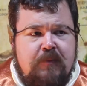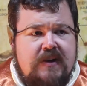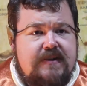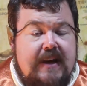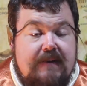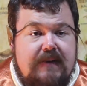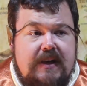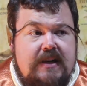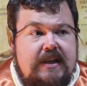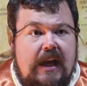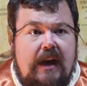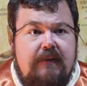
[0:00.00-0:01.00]
Saving
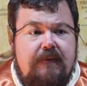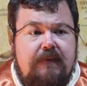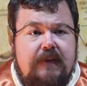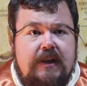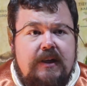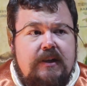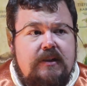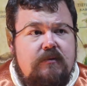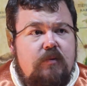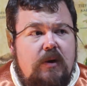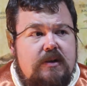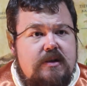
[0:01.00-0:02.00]
his life
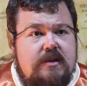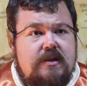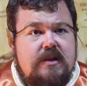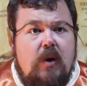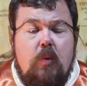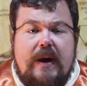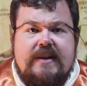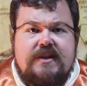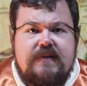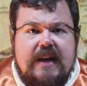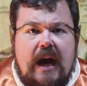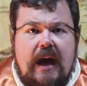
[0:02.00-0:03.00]
was a waste
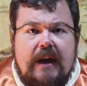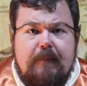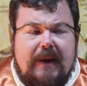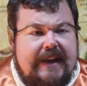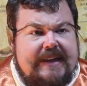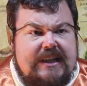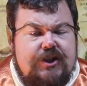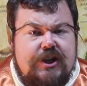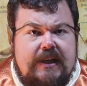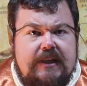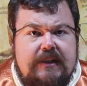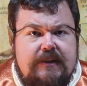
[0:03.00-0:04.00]
of time and
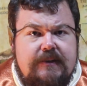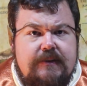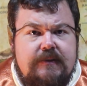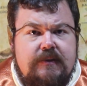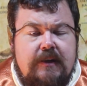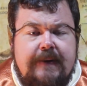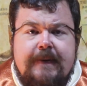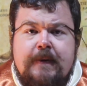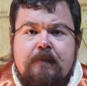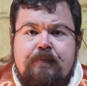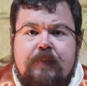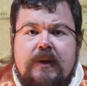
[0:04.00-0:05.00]
energy.
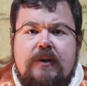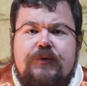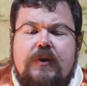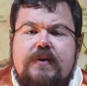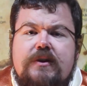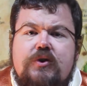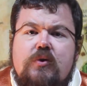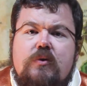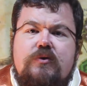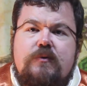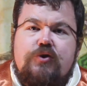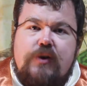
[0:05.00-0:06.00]
So that your
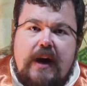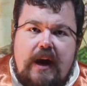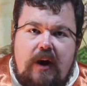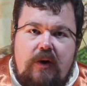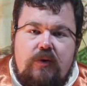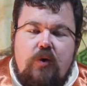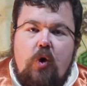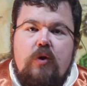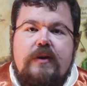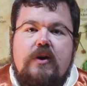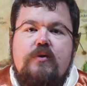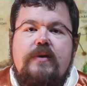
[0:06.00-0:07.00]
drow,
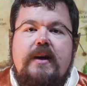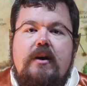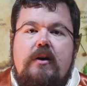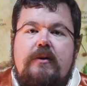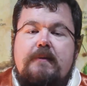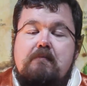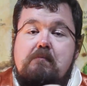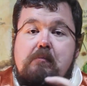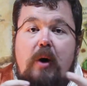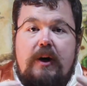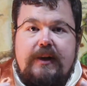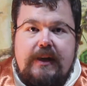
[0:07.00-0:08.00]
although they are
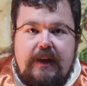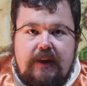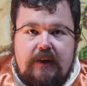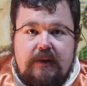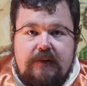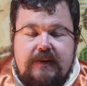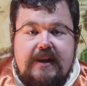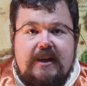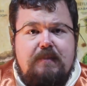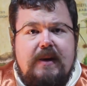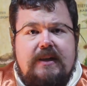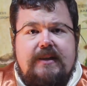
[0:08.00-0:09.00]
embodying the
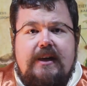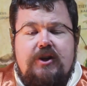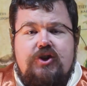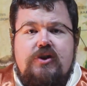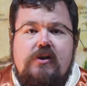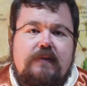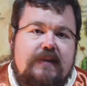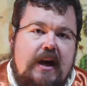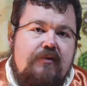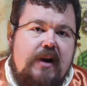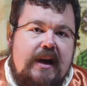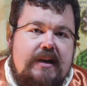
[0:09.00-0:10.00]
expectation of
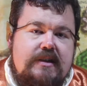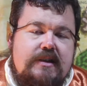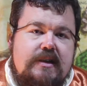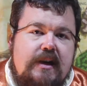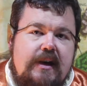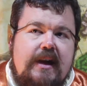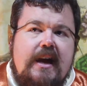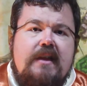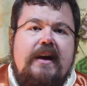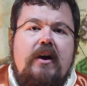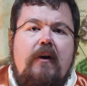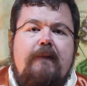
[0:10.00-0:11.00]
that race,
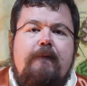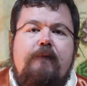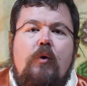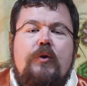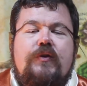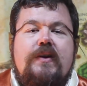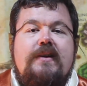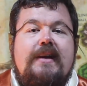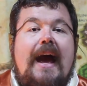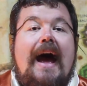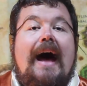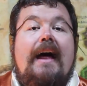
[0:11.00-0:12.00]
they are forcing
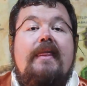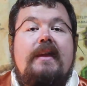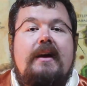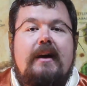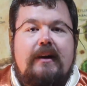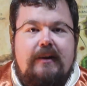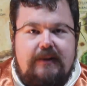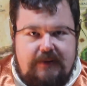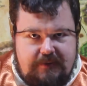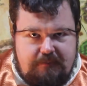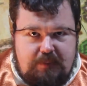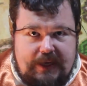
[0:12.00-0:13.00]
the other
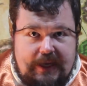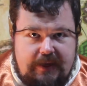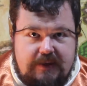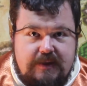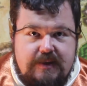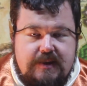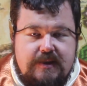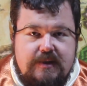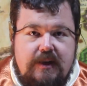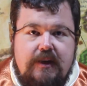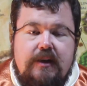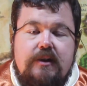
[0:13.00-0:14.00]
players
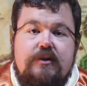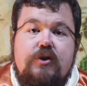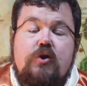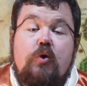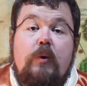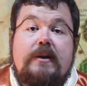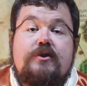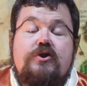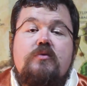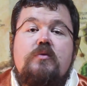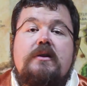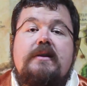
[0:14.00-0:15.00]
to
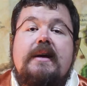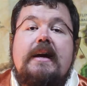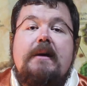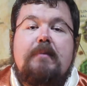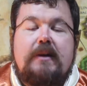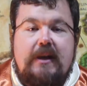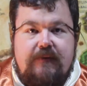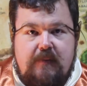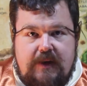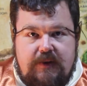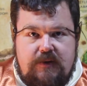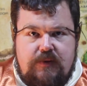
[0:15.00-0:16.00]
question what they believe
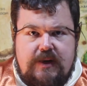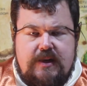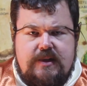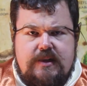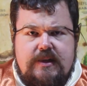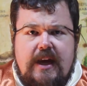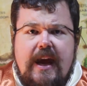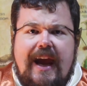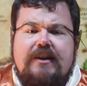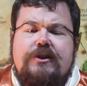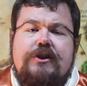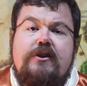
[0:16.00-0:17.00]
about the race
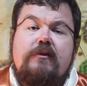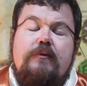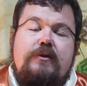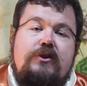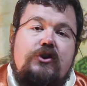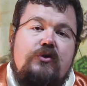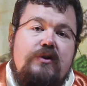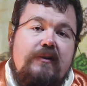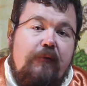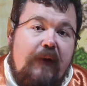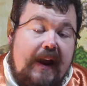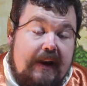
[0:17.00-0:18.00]
and to
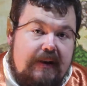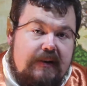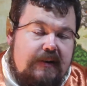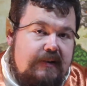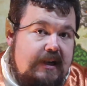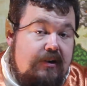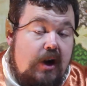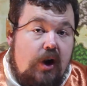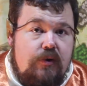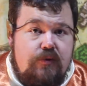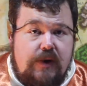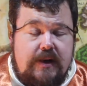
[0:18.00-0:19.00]
defend their
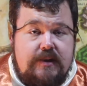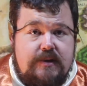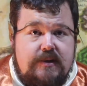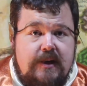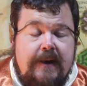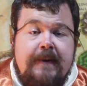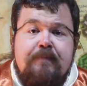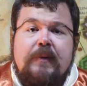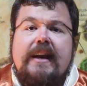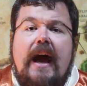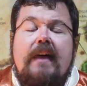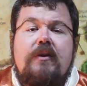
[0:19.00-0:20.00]
own race.
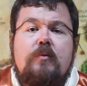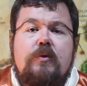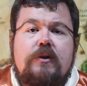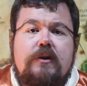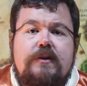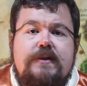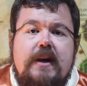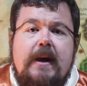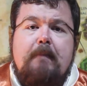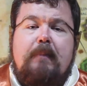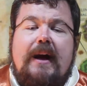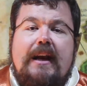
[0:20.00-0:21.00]
In other words,
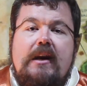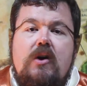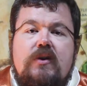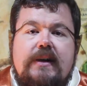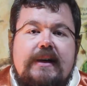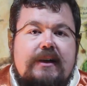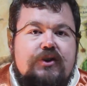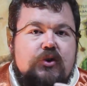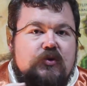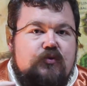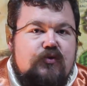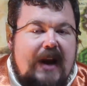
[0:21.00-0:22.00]
by looking at
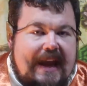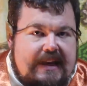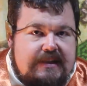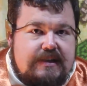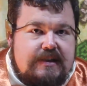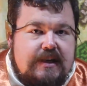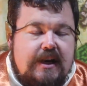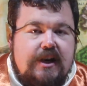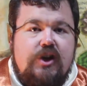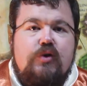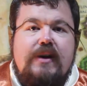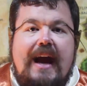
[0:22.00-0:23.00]
your race,
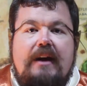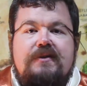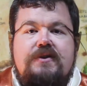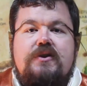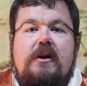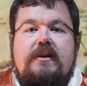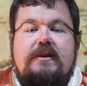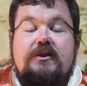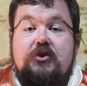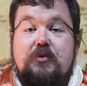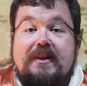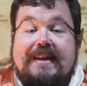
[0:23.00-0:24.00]
you're now starting
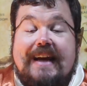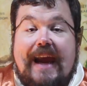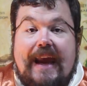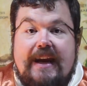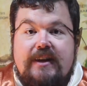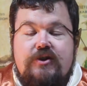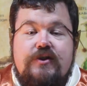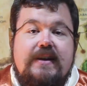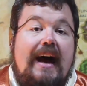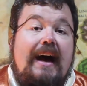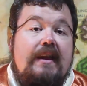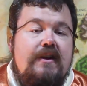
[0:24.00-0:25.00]
to engage the
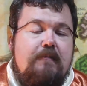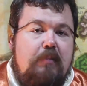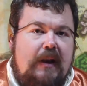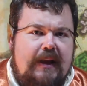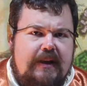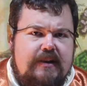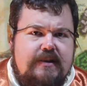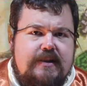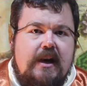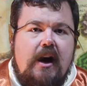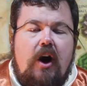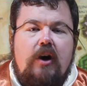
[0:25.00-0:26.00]
other players
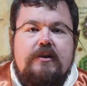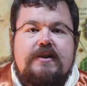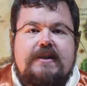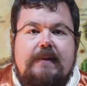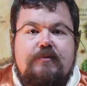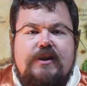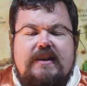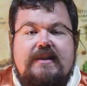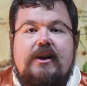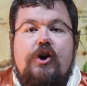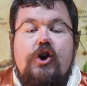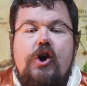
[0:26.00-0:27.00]
on subjects
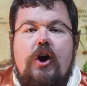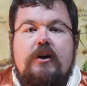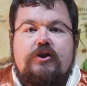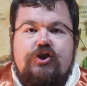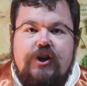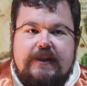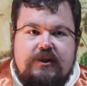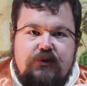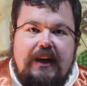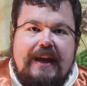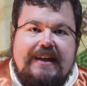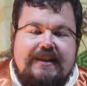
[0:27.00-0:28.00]
that are not just
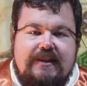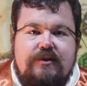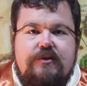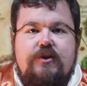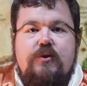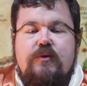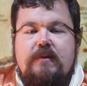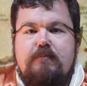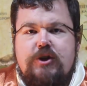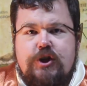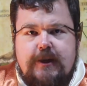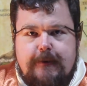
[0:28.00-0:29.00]
related to the
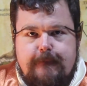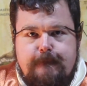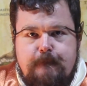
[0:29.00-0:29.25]
mission.